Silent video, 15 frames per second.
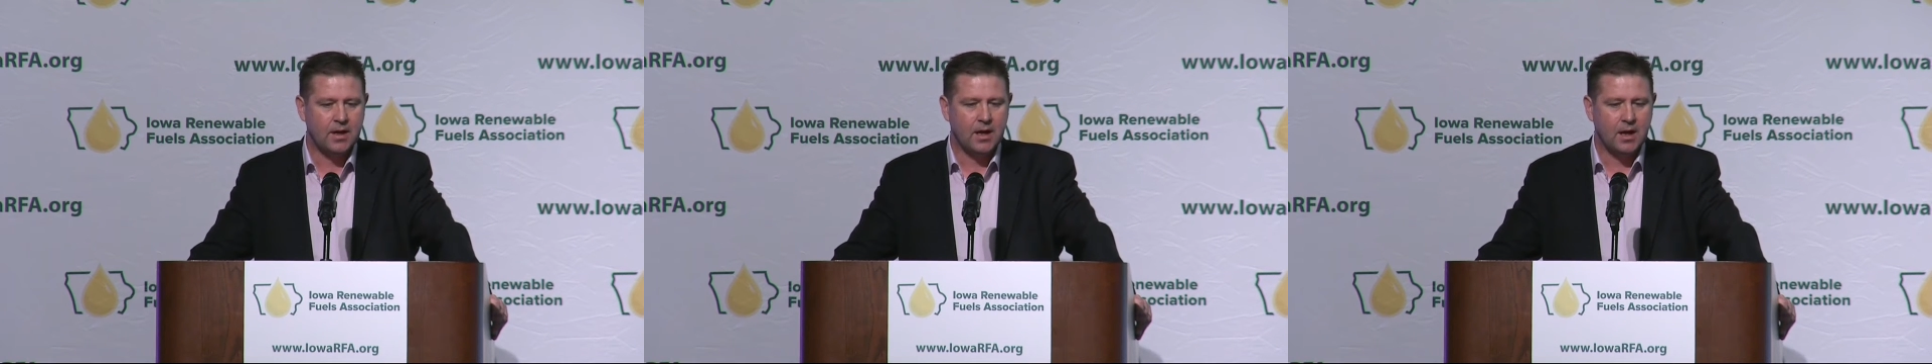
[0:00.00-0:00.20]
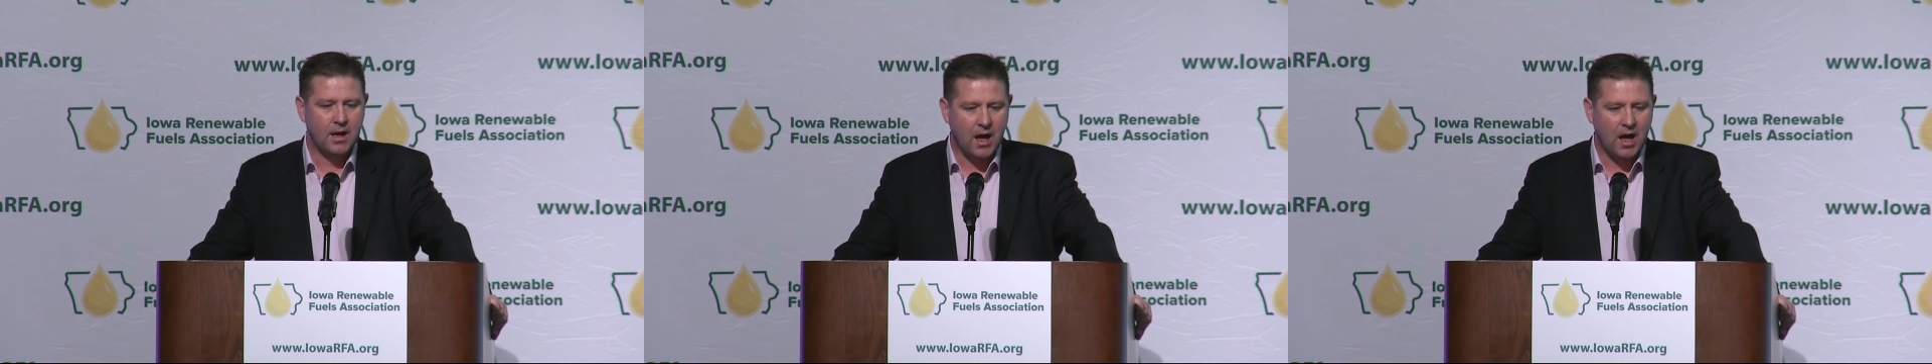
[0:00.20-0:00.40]

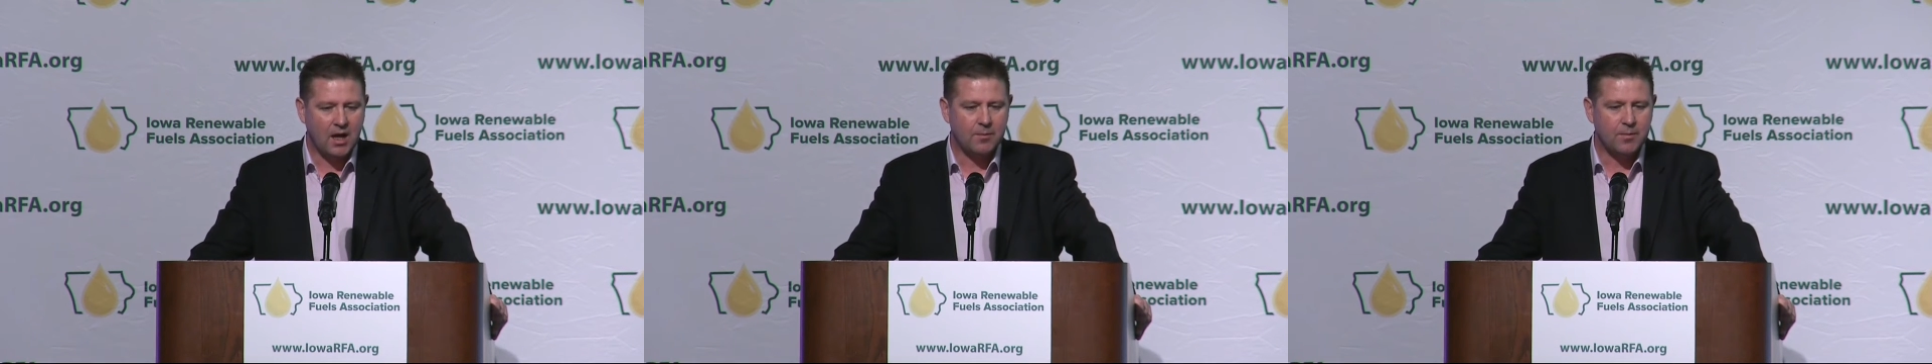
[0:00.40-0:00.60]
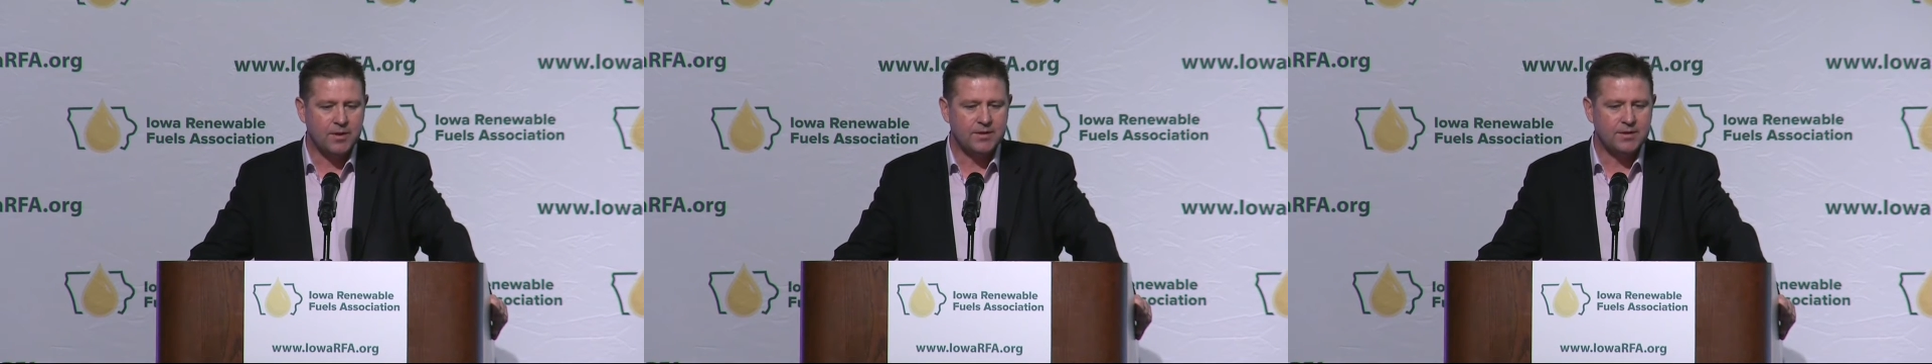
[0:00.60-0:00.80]

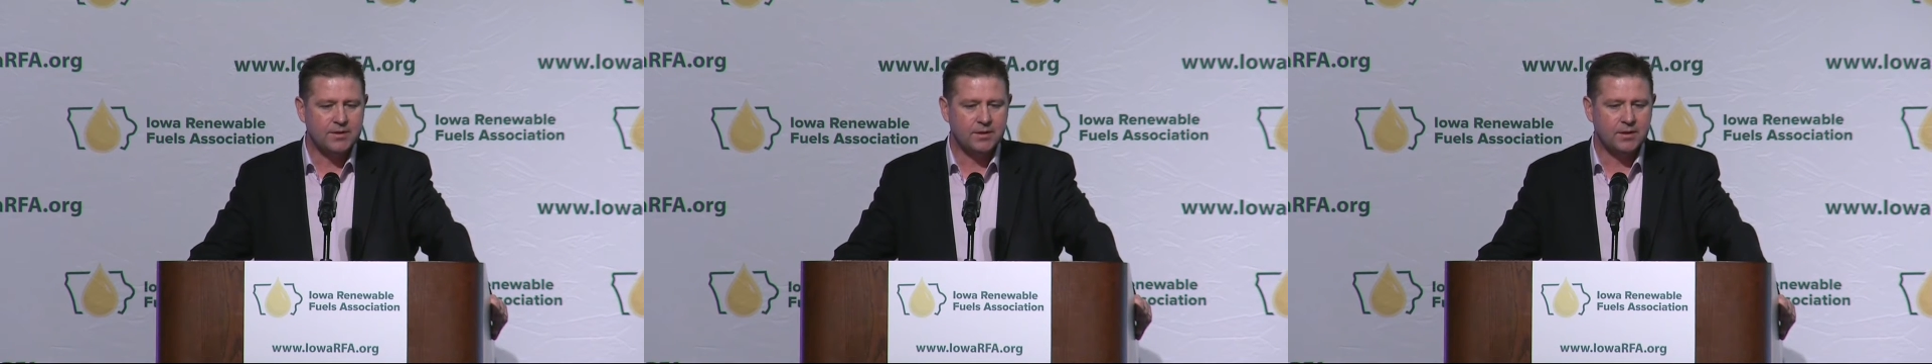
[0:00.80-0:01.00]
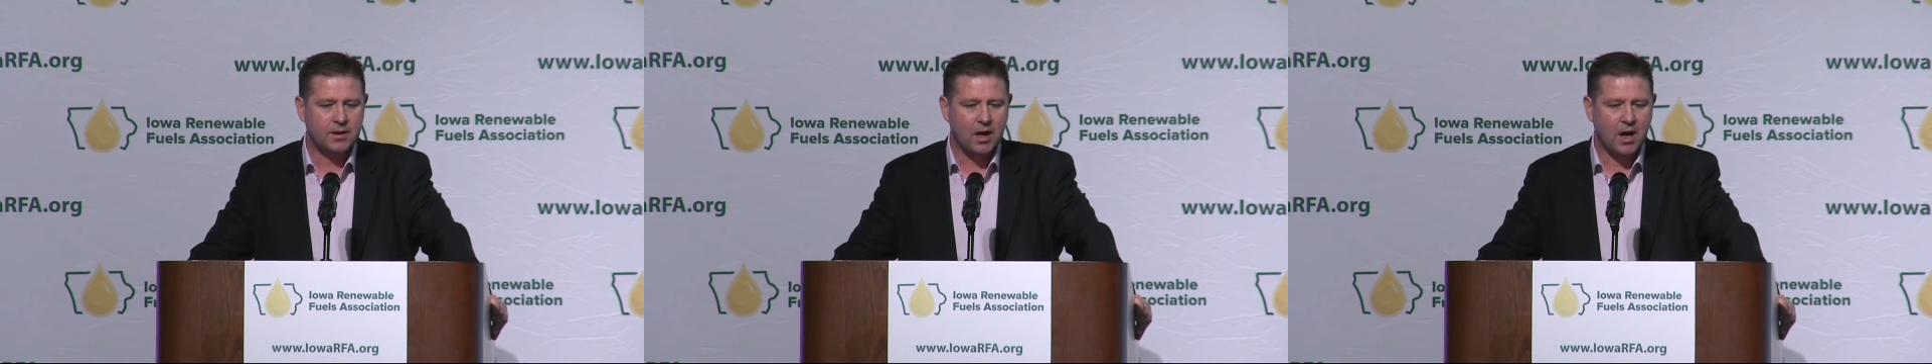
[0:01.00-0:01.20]
Lallemand,
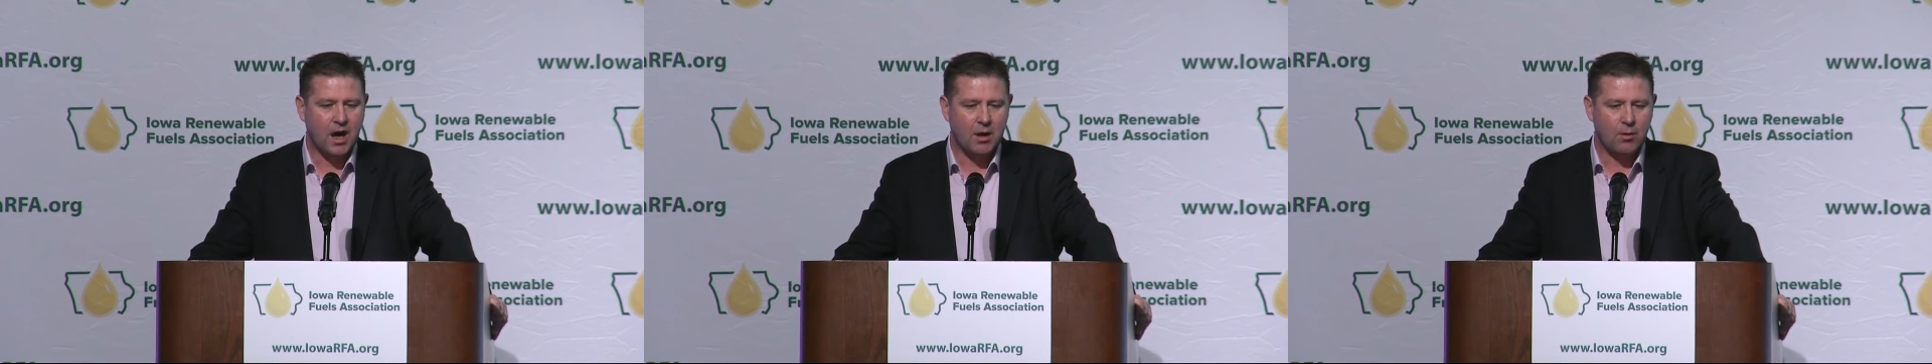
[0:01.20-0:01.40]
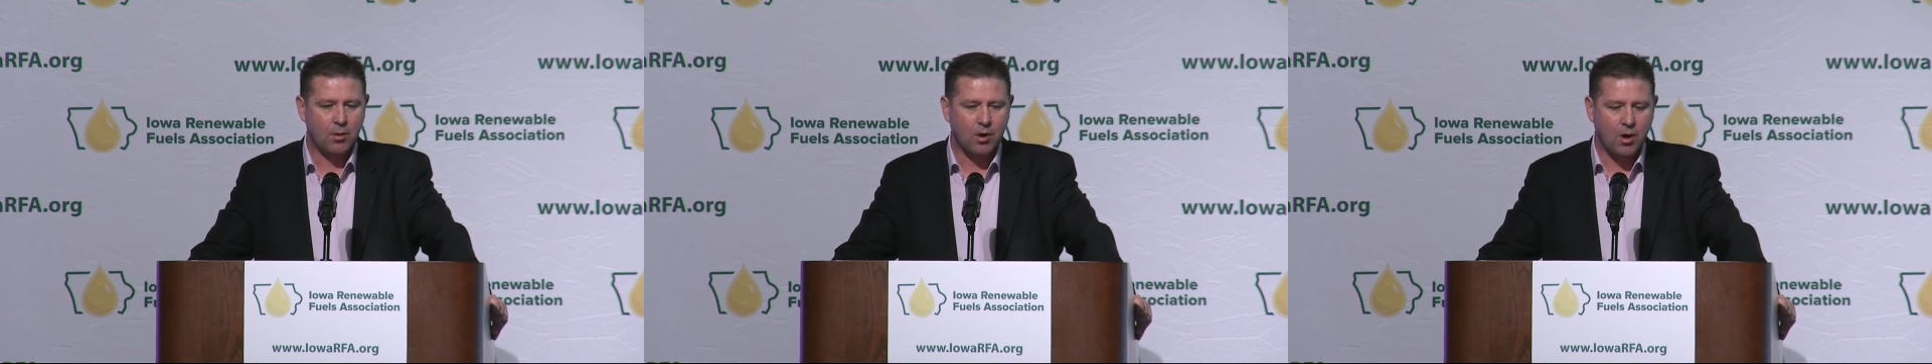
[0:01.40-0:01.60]

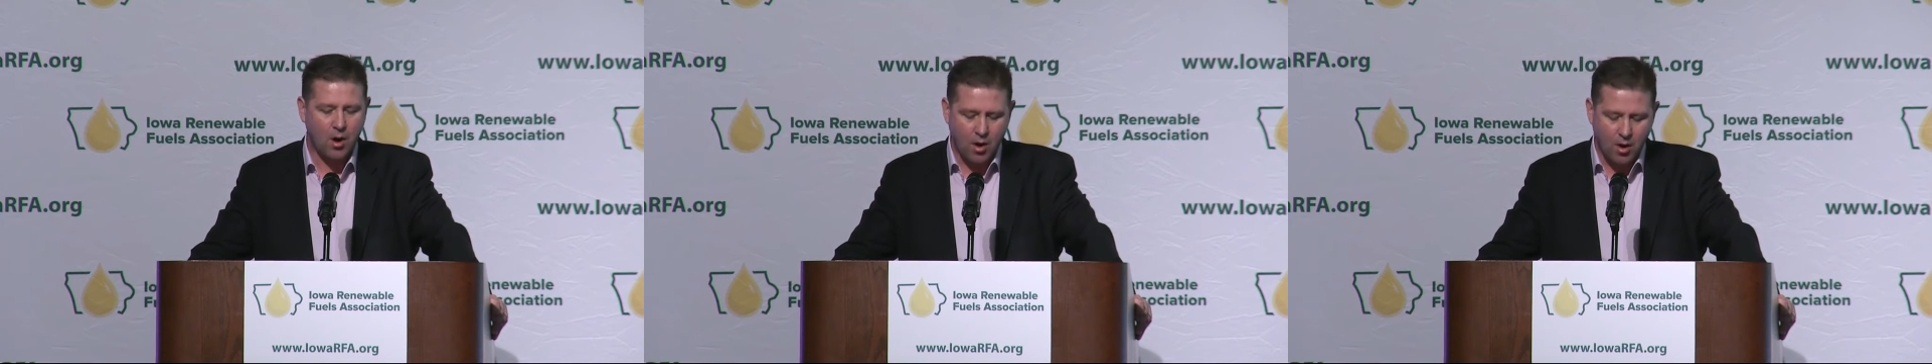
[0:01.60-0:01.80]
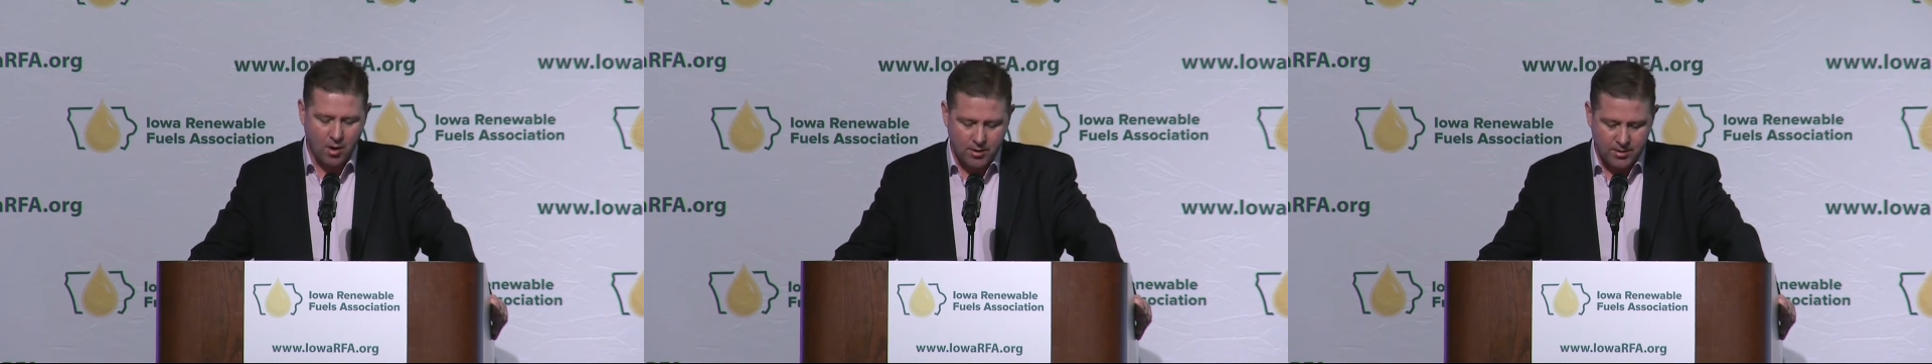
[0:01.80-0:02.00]
Iowa
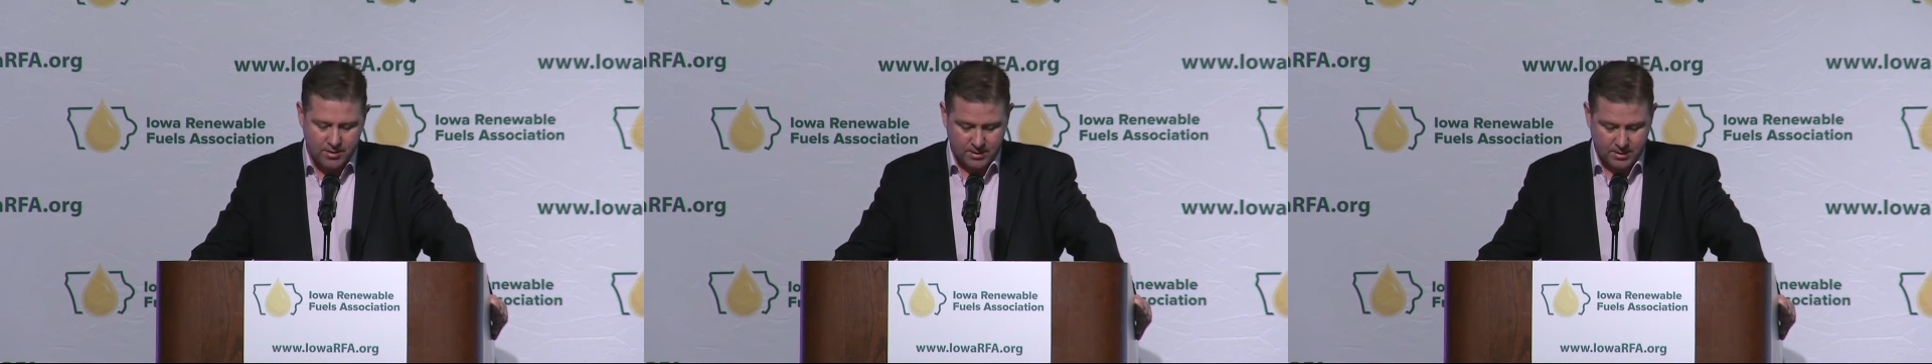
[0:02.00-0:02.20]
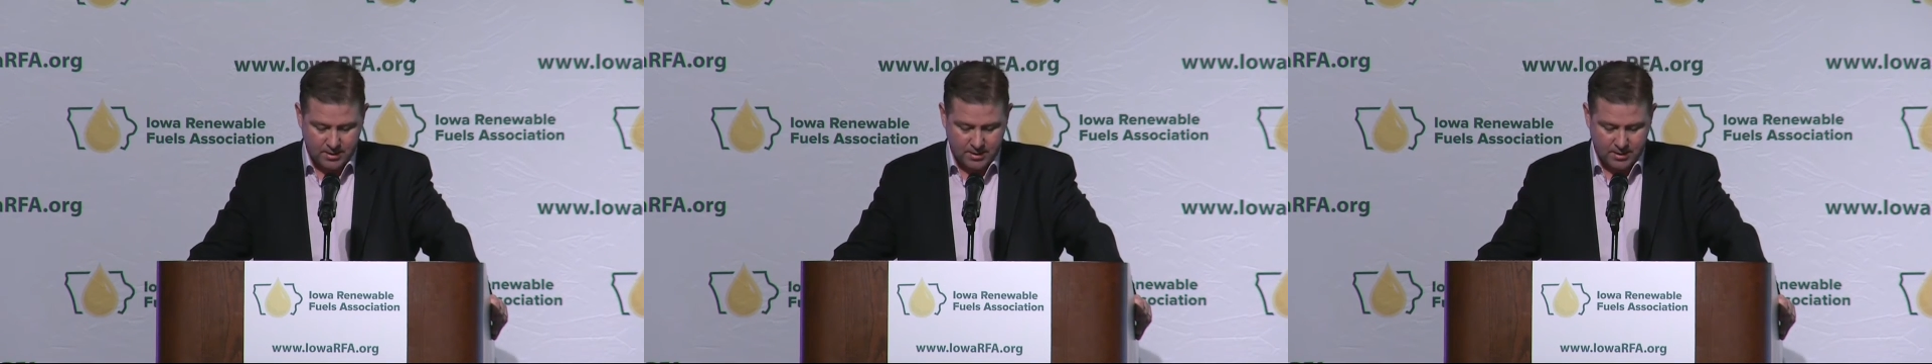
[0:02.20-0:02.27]
Corn,